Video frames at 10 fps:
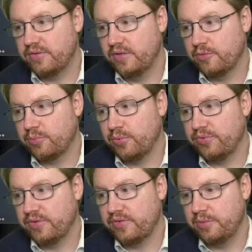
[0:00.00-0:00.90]
is
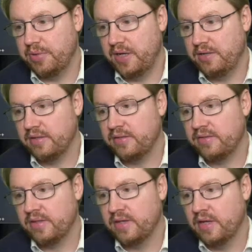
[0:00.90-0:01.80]
process dependent,
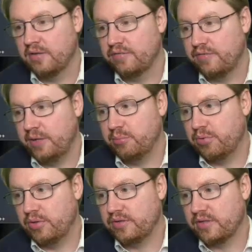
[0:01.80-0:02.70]
frame
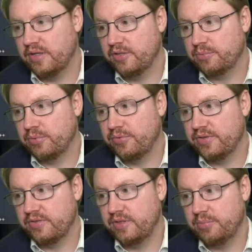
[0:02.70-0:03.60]
pointer is
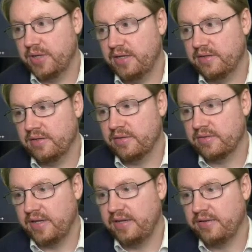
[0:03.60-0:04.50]
process dependent
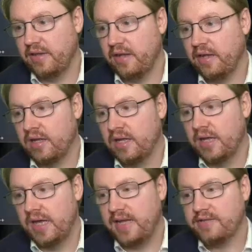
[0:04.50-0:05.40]
data,
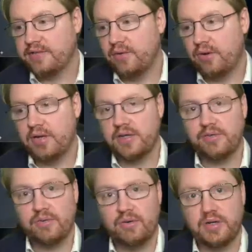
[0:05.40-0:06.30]
and so on and
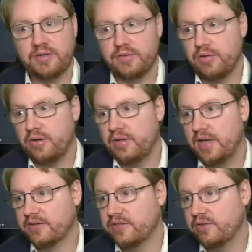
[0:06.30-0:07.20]
so on and so on.
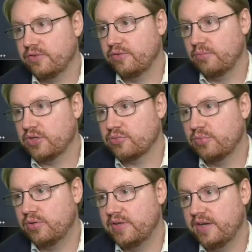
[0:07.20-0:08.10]
Actually, not so much
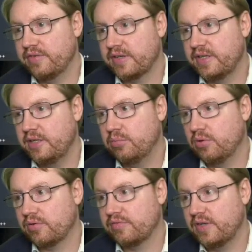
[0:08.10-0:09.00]
more. They have a key
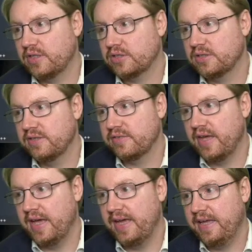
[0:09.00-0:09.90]
block function as
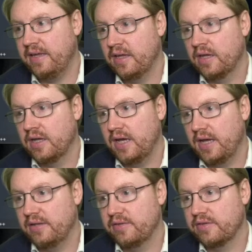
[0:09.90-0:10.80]
A,
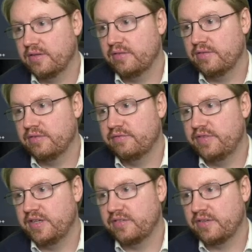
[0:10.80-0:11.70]
and
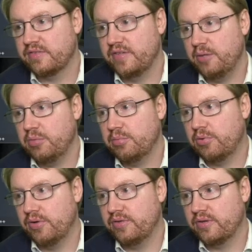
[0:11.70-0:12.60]
VXX table
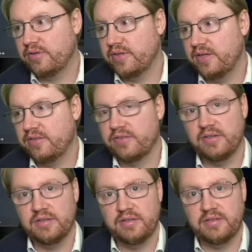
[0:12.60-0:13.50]
pointers is
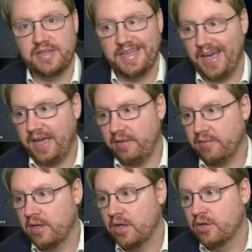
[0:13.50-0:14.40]
DA.
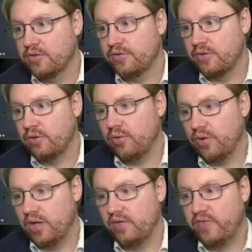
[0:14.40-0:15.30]

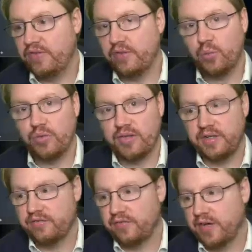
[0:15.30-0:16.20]
So this is what they
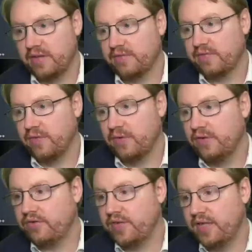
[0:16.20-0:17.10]
define
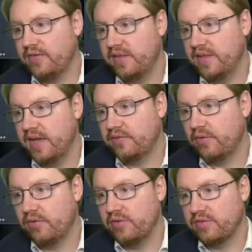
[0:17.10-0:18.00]
first, and then they have
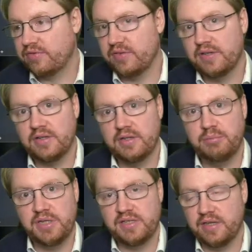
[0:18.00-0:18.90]
all these
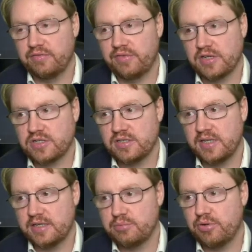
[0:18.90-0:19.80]
built-in functions
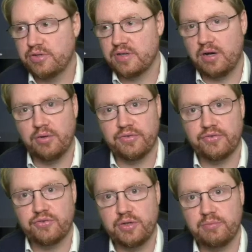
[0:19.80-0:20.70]
like pointeroutz
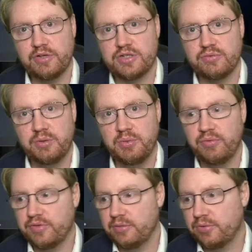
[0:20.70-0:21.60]
strip, which
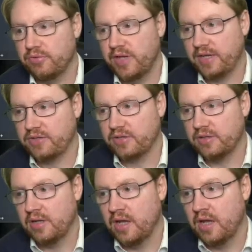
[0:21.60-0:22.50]
removes the
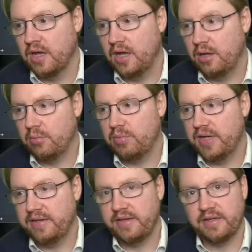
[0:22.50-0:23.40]
protection,
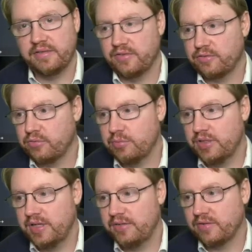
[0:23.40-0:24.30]
blending and
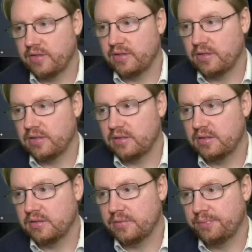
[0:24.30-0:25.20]

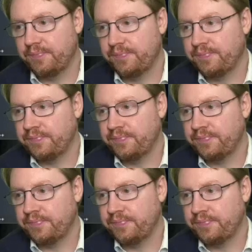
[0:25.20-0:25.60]
discriminator.